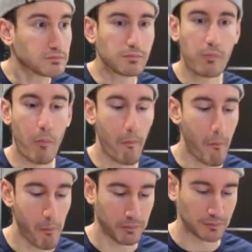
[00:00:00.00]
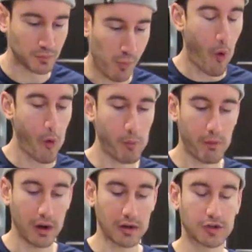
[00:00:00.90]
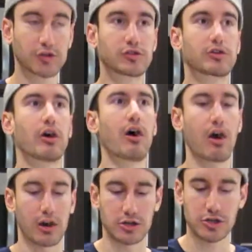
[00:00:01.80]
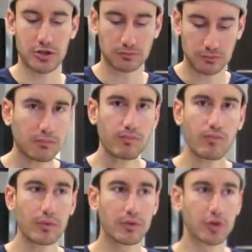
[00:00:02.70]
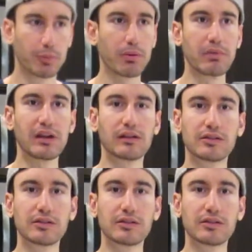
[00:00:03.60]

Mmm! Oh my gosh! You put meat in